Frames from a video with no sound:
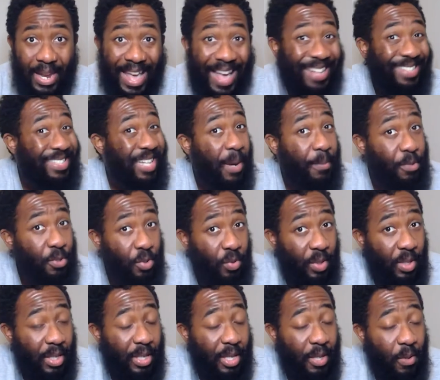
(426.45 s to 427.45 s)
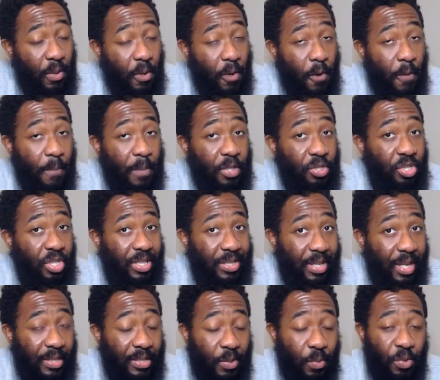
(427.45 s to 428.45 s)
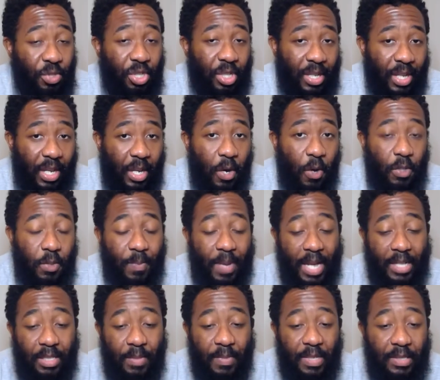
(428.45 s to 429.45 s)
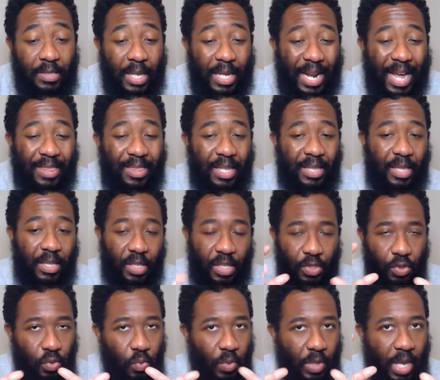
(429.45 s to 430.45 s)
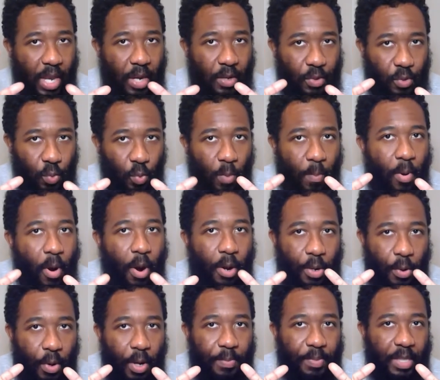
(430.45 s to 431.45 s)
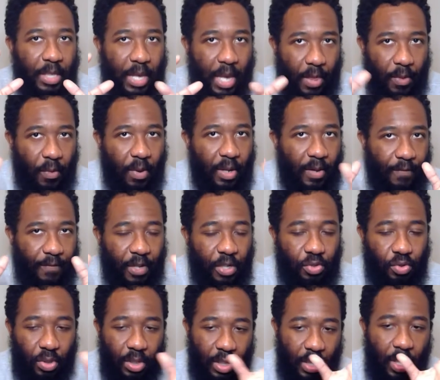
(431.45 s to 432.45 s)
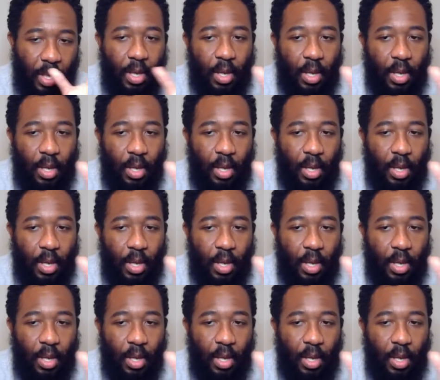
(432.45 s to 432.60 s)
has the opportunity to kill her, but she doesn't, which again goes back to me saying I think that these two characters will partner up together and eventually